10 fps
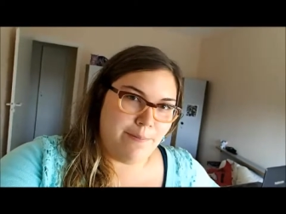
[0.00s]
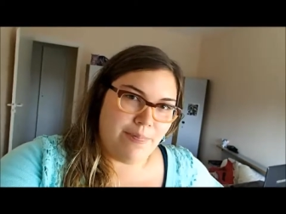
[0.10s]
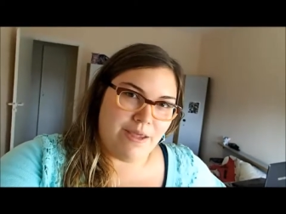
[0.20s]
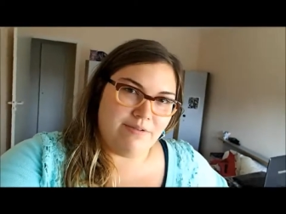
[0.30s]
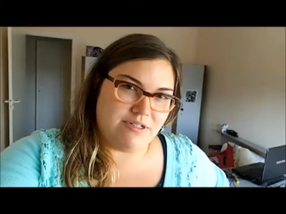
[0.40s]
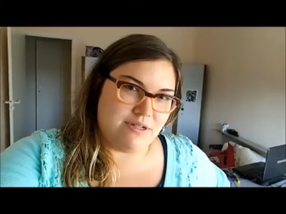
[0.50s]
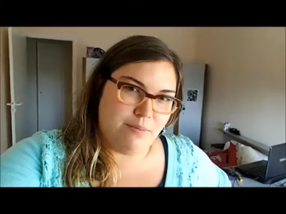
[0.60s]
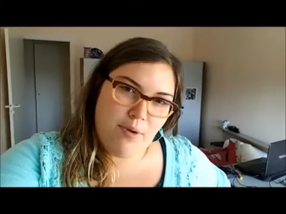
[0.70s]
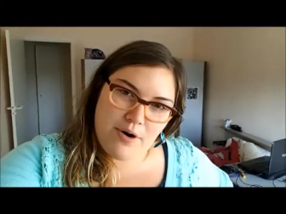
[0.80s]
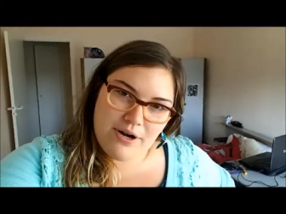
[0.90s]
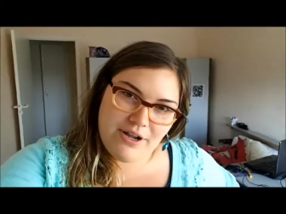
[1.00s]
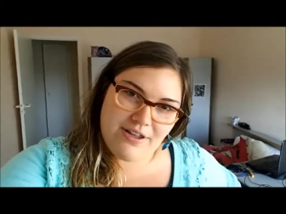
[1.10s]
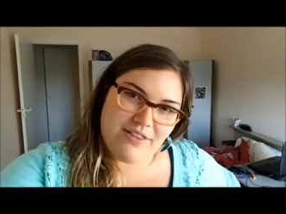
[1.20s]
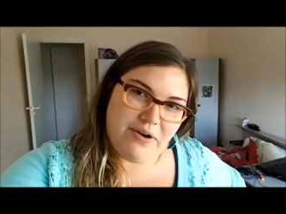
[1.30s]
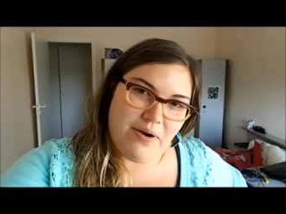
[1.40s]
it was the
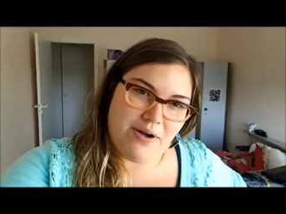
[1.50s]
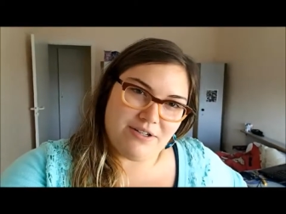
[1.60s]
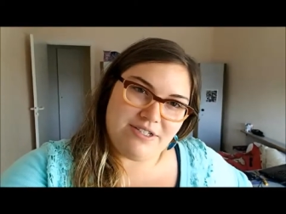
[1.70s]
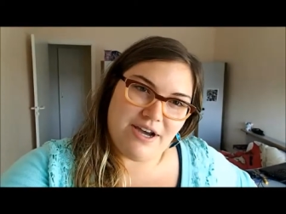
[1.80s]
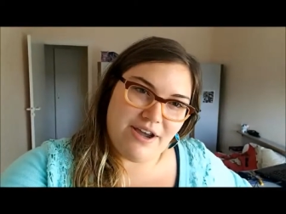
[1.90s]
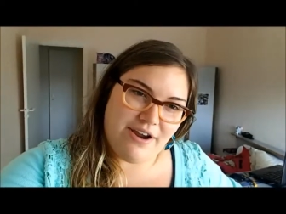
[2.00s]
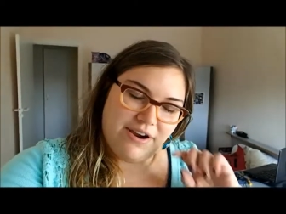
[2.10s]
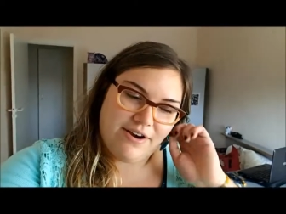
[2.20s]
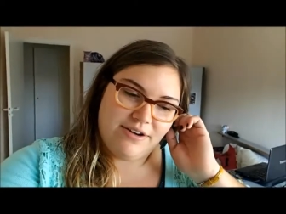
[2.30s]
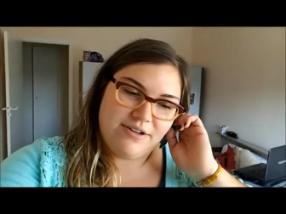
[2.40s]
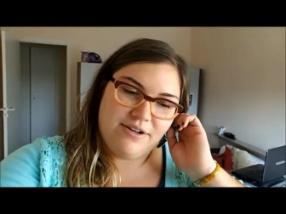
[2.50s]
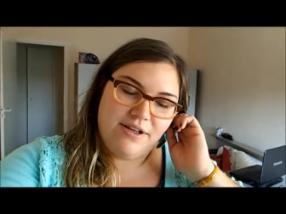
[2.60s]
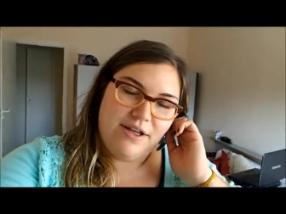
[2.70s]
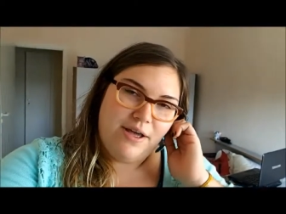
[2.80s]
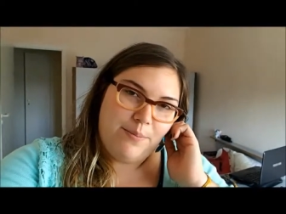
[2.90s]
morning, they were all tired,
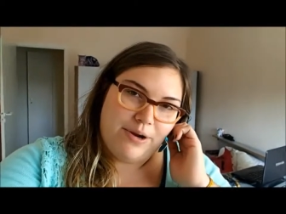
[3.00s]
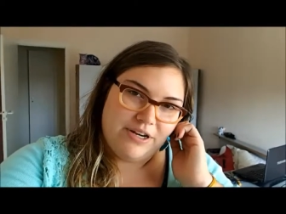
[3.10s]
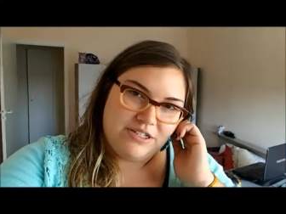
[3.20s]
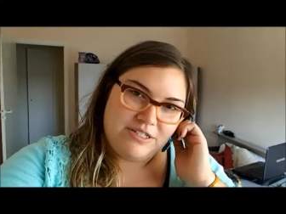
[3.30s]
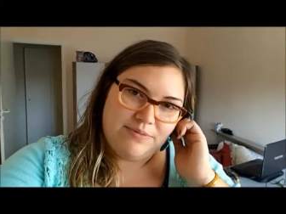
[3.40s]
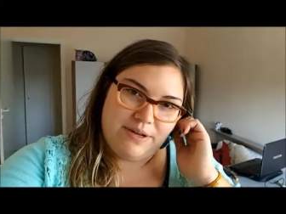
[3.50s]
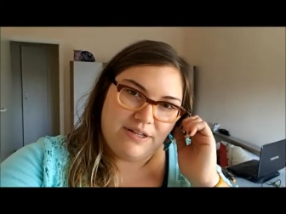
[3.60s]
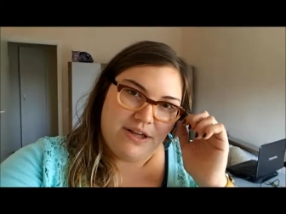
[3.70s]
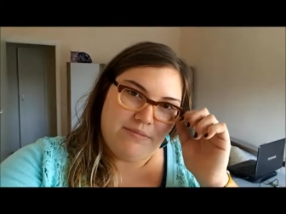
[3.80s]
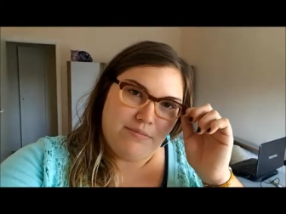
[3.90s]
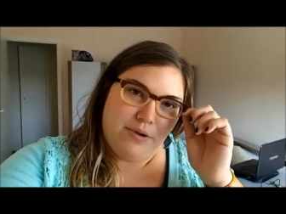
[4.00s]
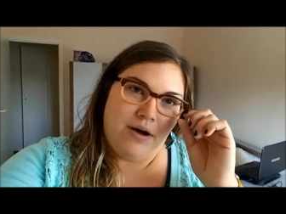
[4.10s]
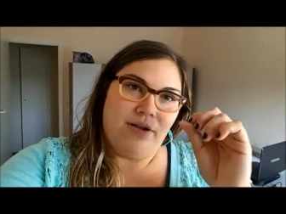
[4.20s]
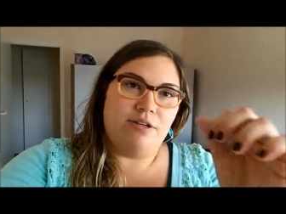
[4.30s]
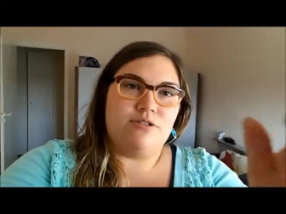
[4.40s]
but I just made them
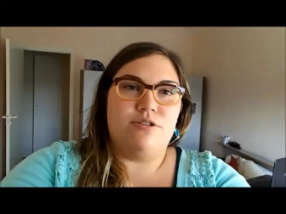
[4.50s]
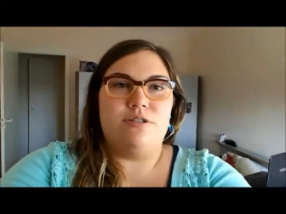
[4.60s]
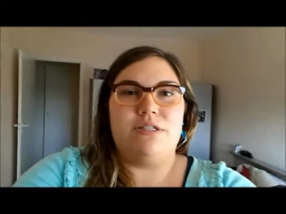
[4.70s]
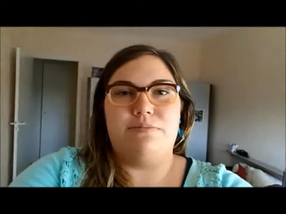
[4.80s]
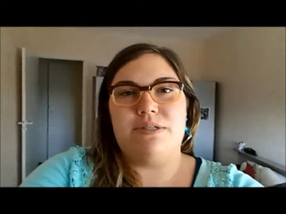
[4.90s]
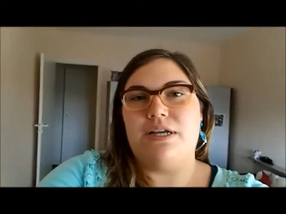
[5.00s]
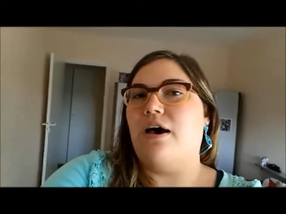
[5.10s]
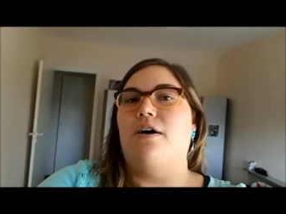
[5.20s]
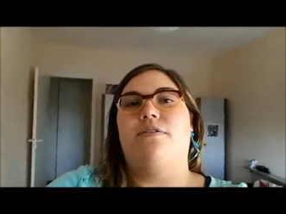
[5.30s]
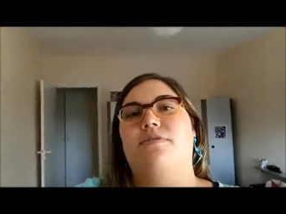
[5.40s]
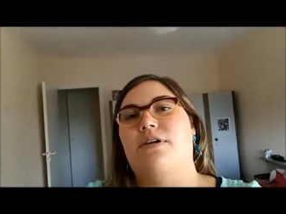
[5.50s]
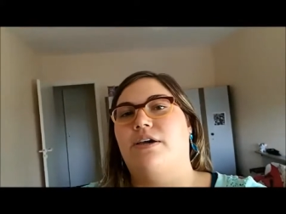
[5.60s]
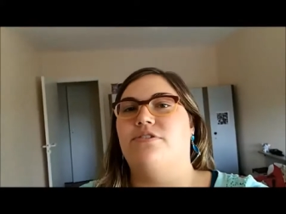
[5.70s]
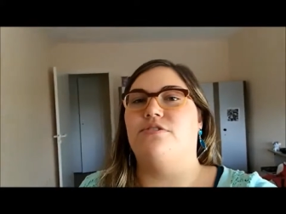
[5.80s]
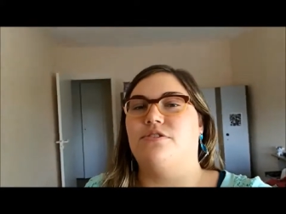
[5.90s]
all introduce themselves.
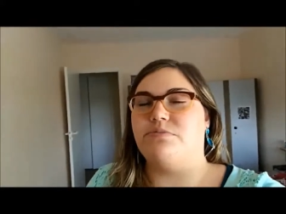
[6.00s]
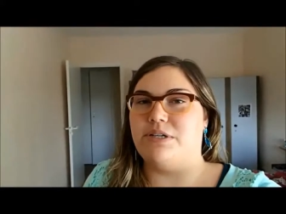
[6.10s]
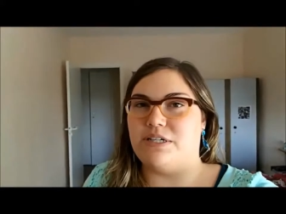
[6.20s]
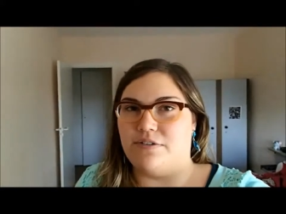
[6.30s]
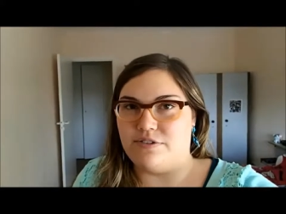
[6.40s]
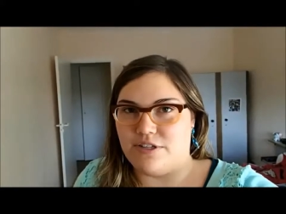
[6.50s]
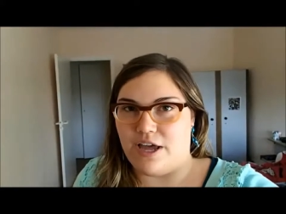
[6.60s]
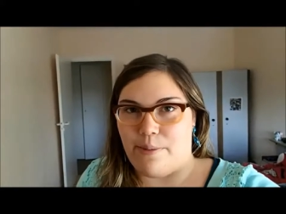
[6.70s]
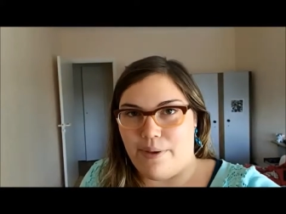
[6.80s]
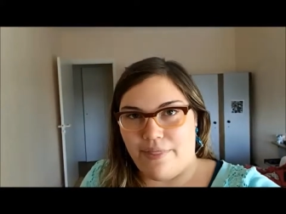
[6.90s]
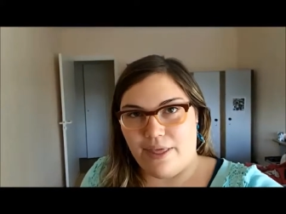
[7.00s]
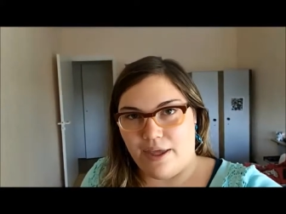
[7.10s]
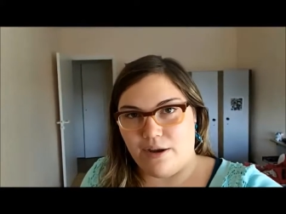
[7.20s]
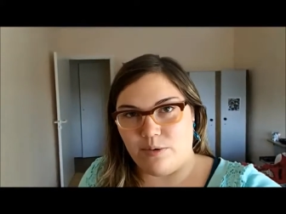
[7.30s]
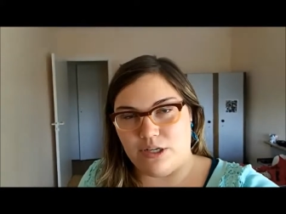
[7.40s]
I introduced myself to them, and
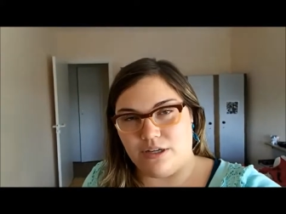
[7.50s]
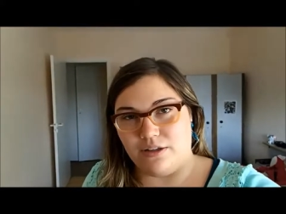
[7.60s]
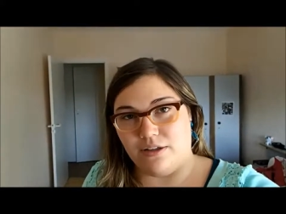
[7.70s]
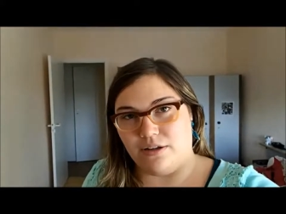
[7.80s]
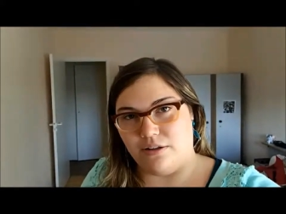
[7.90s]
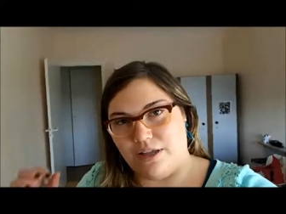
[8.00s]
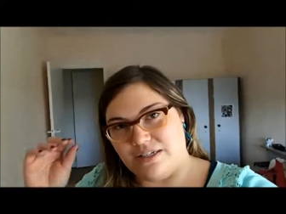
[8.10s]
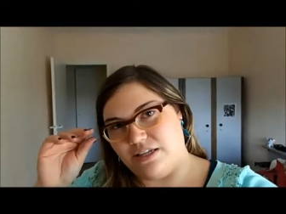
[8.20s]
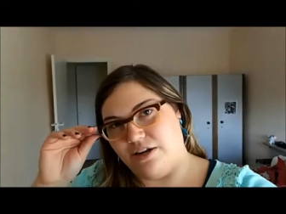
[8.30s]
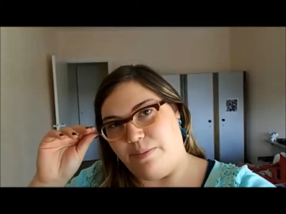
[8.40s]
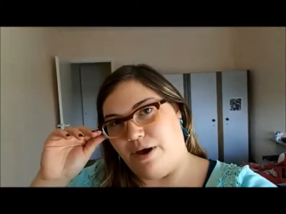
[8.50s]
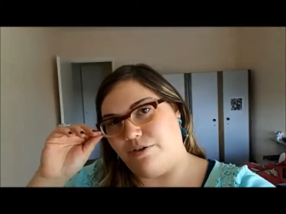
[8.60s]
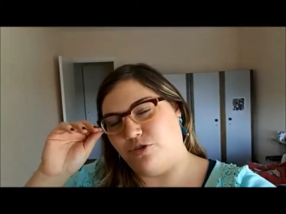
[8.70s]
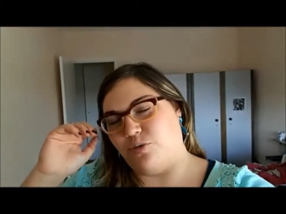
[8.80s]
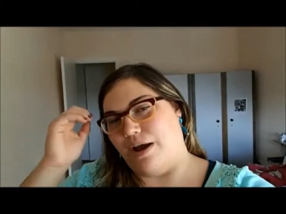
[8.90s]
then we did a little lesson
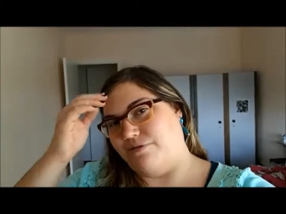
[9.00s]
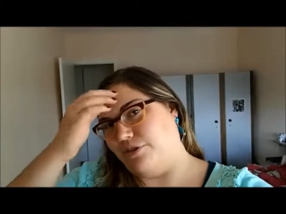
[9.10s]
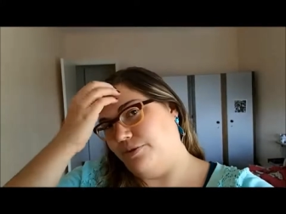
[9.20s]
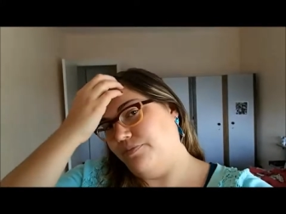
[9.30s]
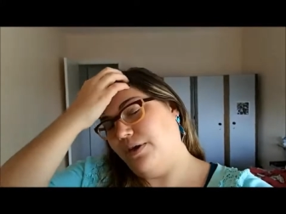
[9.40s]
about travel.